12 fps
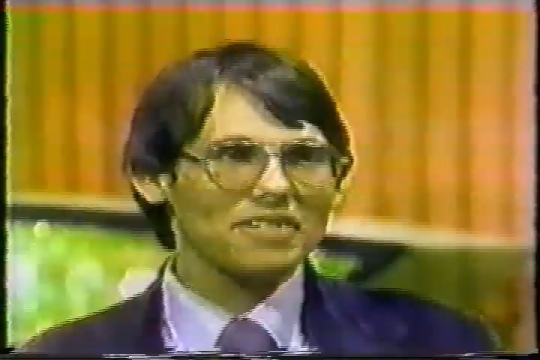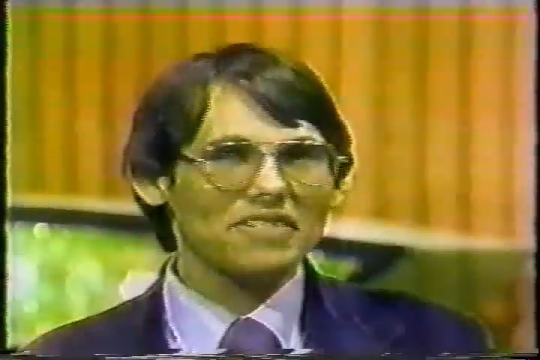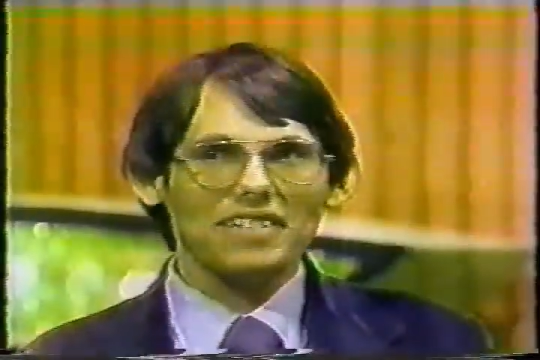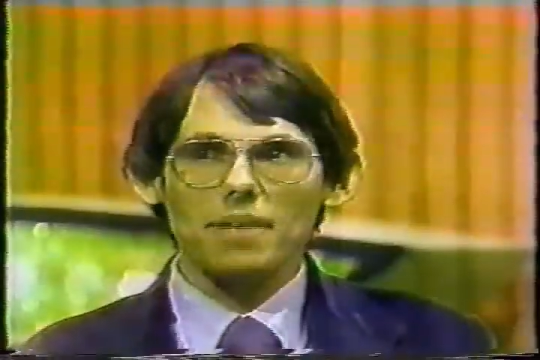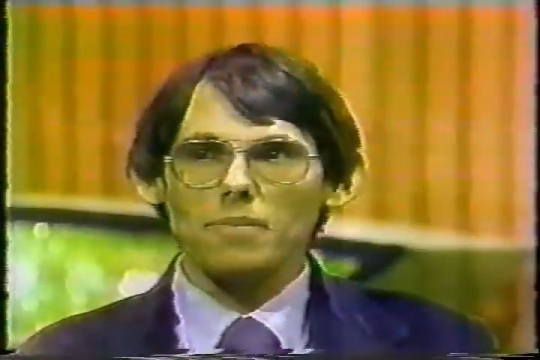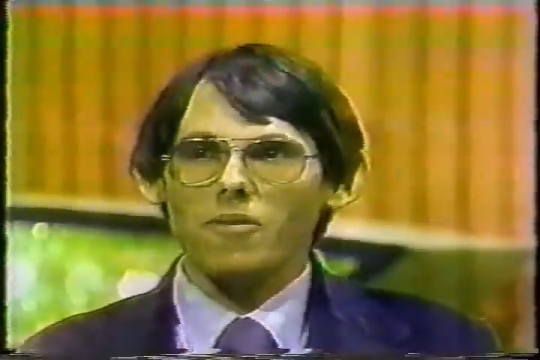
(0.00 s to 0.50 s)

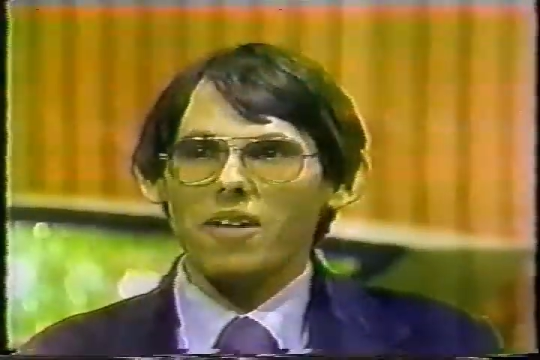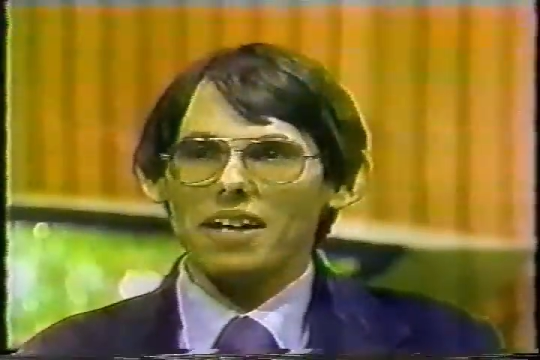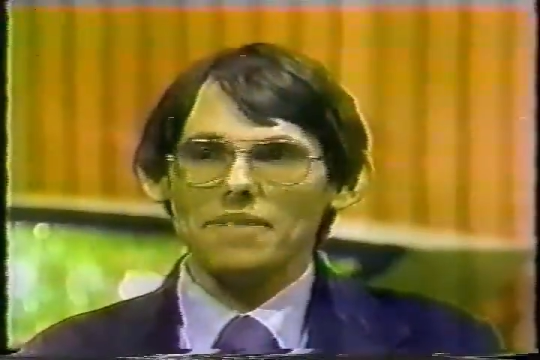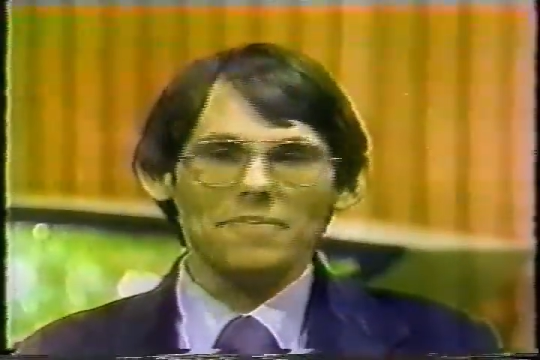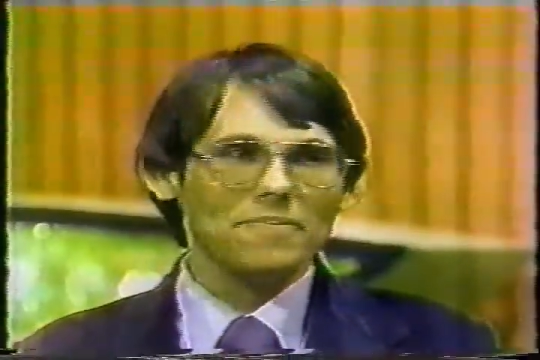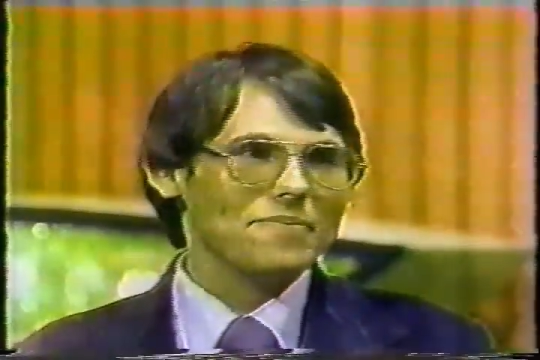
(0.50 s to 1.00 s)
Absolute number
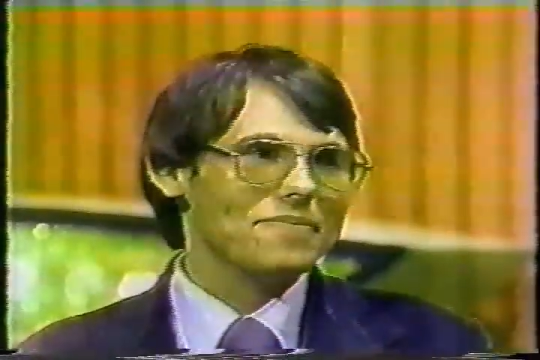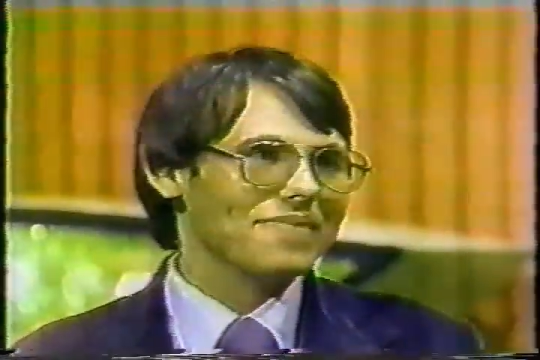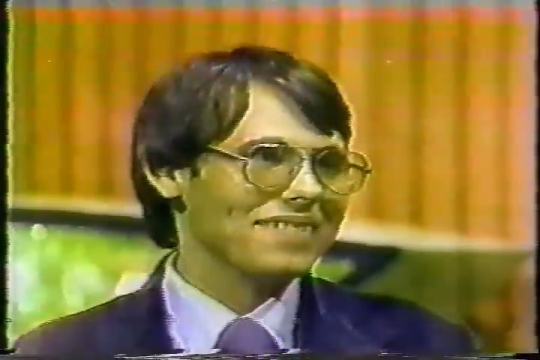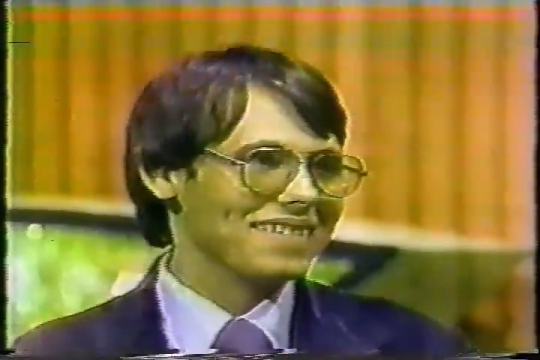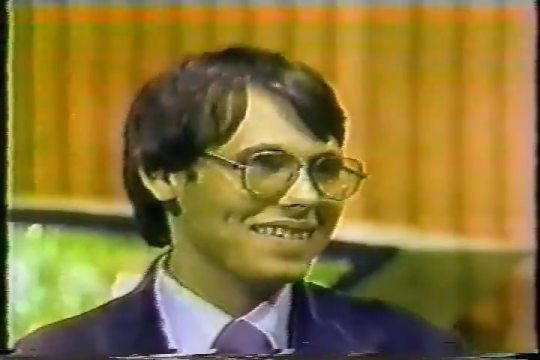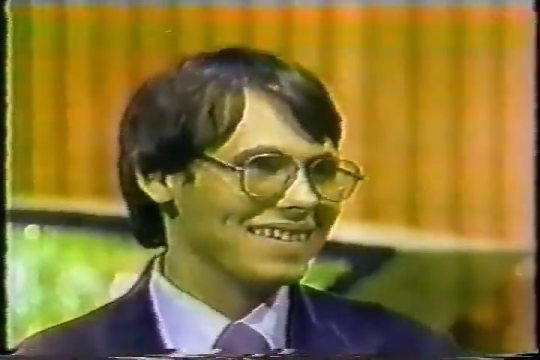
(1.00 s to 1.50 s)
one. Is
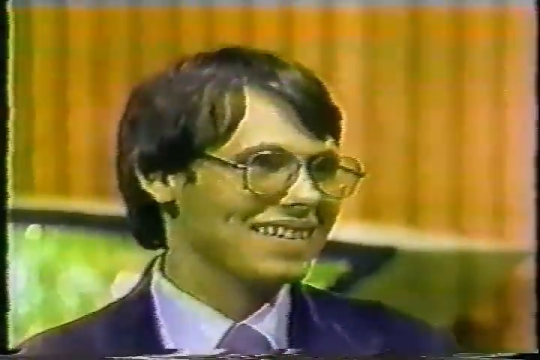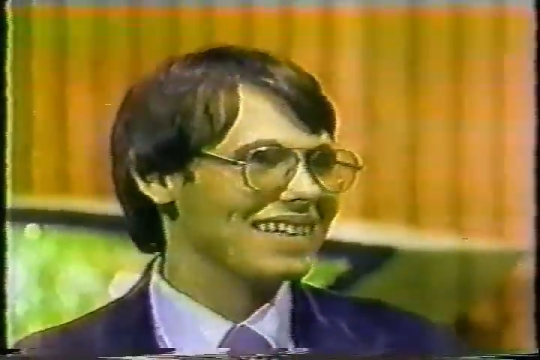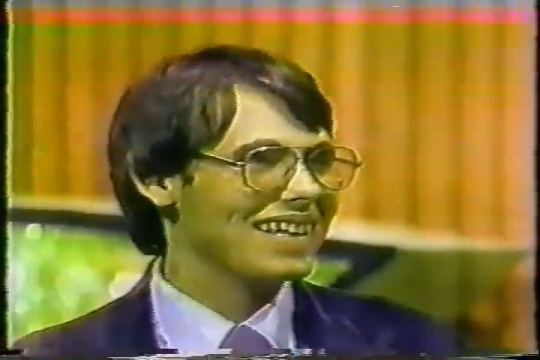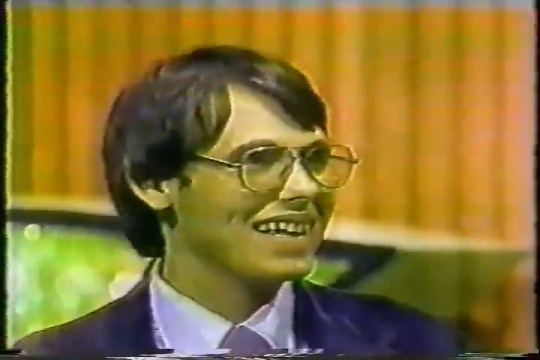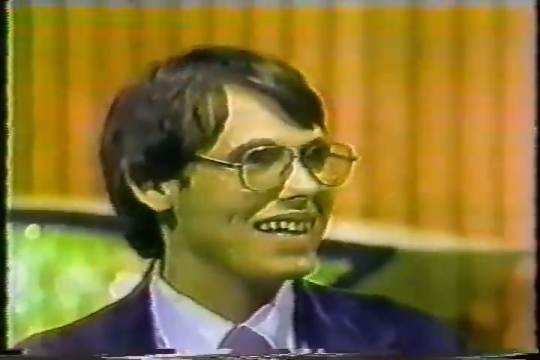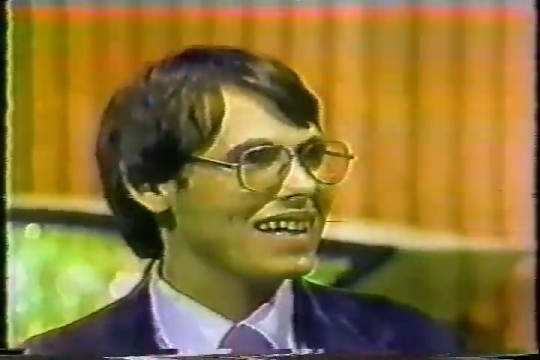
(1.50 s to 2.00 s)
that right?
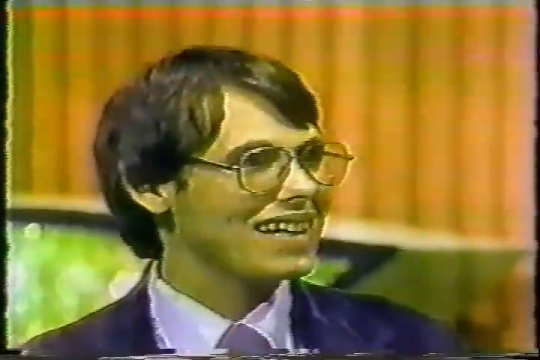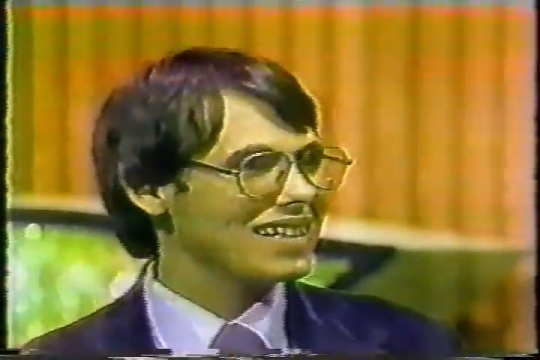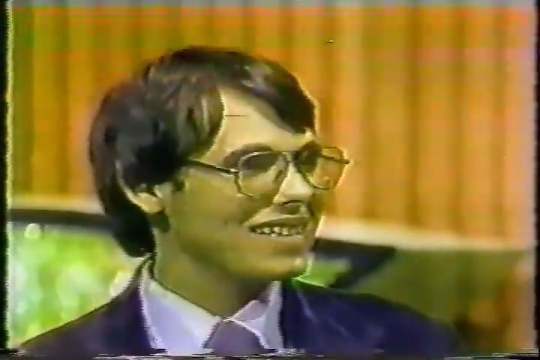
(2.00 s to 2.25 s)
Have you ever